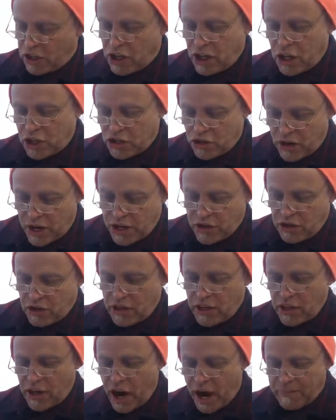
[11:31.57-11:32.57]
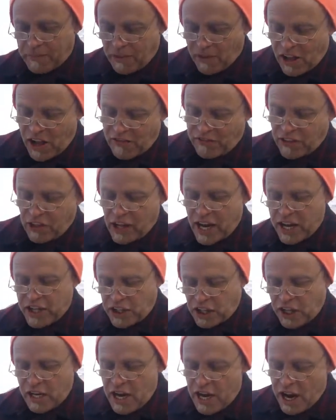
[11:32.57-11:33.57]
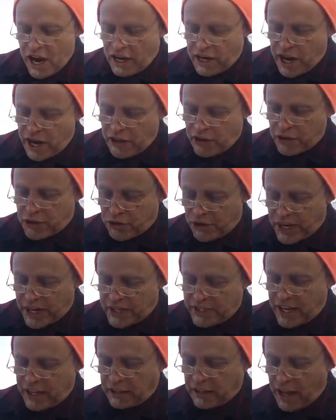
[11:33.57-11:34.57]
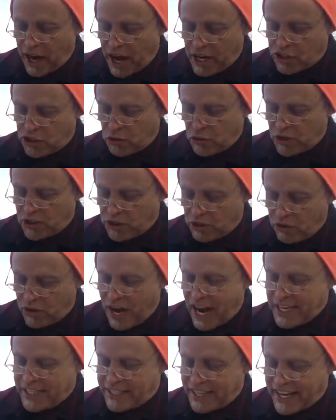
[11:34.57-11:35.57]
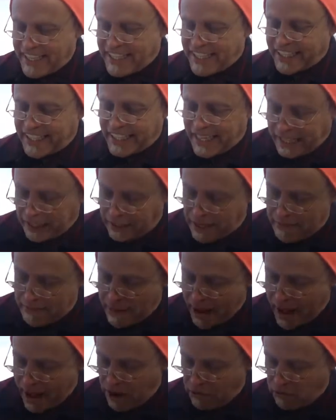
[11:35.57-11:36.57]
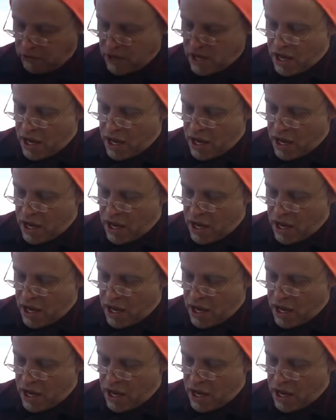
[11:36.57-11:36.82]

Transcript: contrary to the non-proliferation and other treaties and laws to which the United States is legally bound,